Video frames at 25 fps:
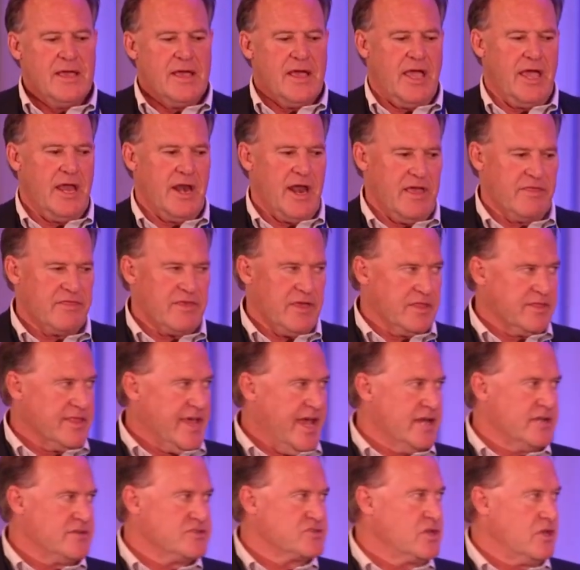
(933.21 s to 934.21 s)
and I think
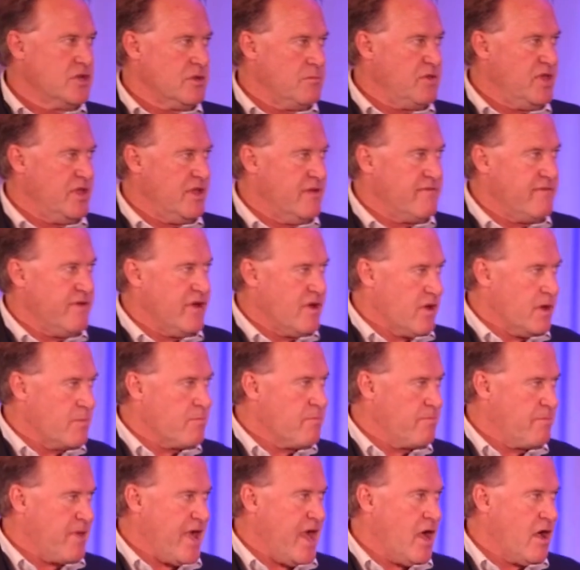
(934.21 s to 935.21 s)
that is going to be a very
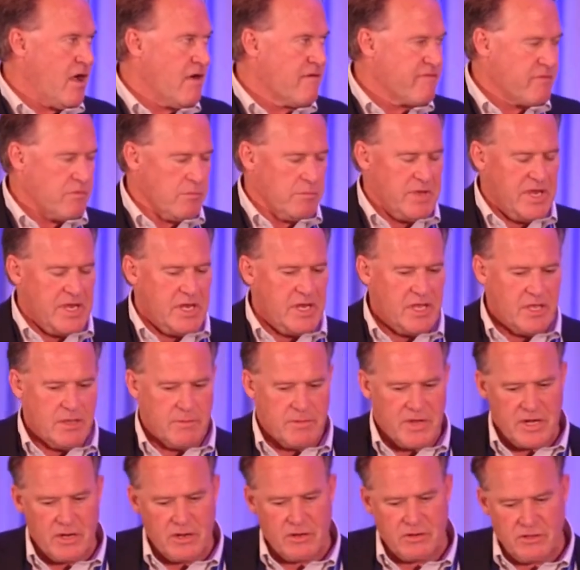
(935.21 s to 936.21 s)
powerful medium,
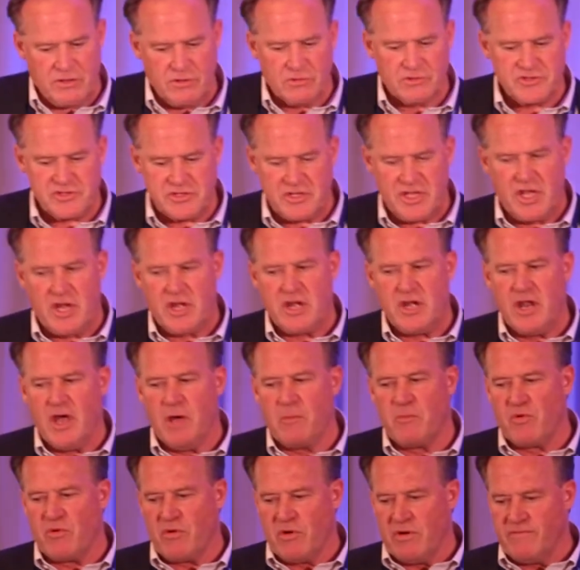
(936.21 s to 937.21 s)
and you'll see a
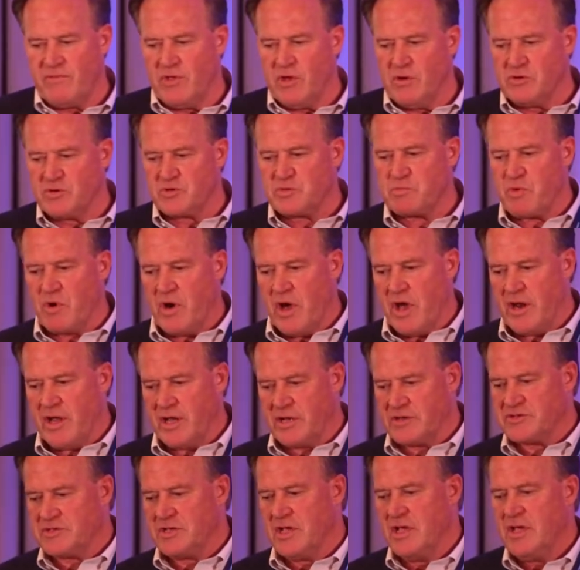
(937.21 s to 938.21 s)
number of those
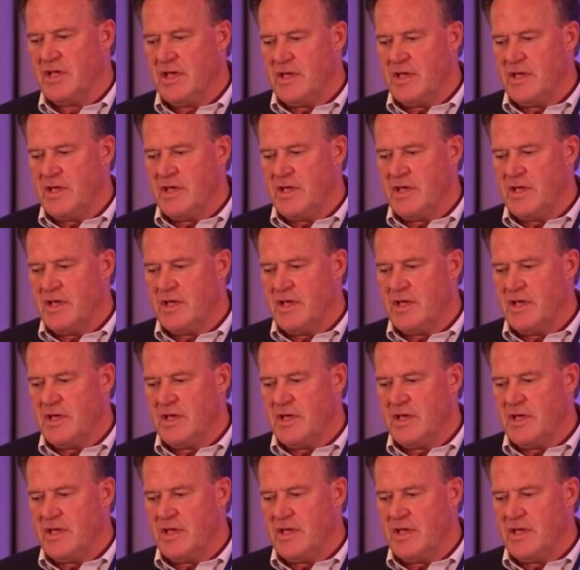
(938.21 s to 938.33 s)
products